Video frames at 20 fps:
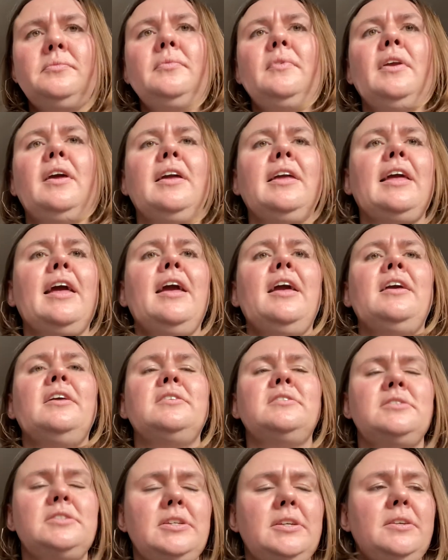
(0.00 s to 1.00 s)
Okay,
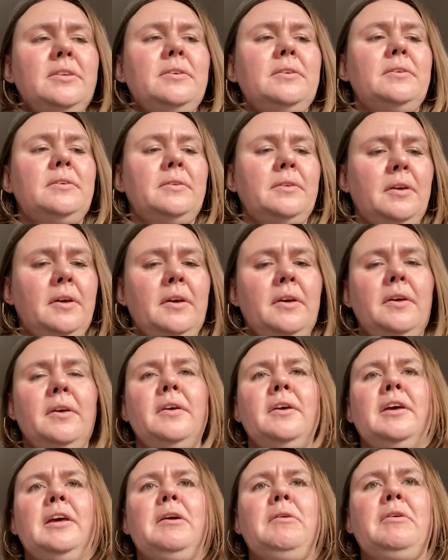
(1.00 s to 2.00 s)
2.
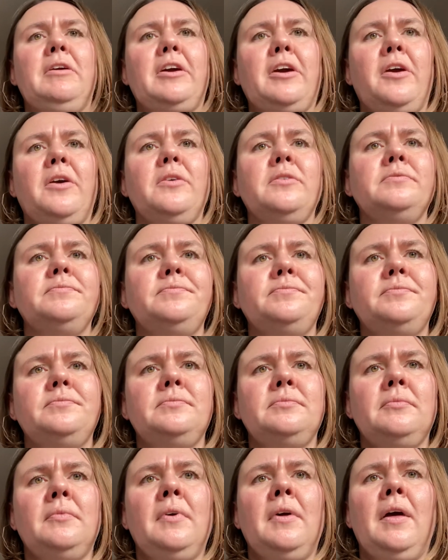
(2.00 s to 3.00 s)
Here we go.
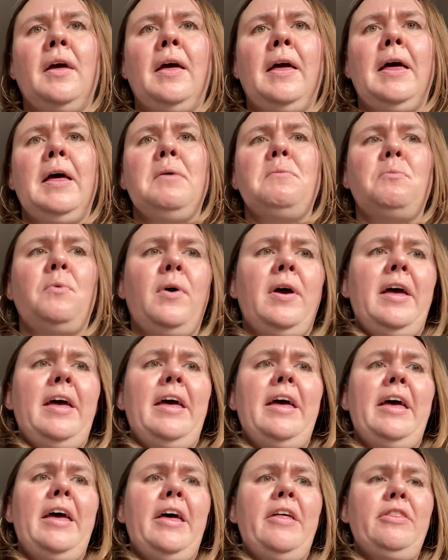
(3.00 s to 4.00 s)

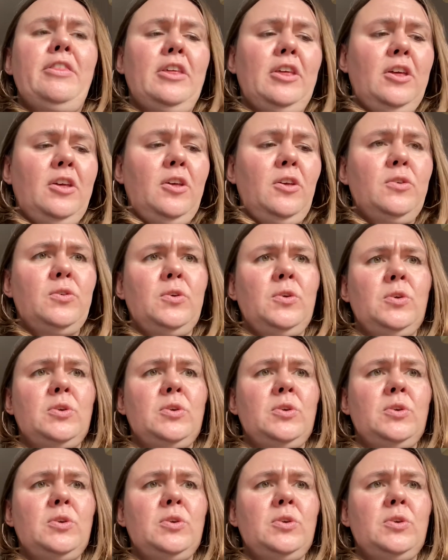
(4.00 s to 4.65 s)
Breath you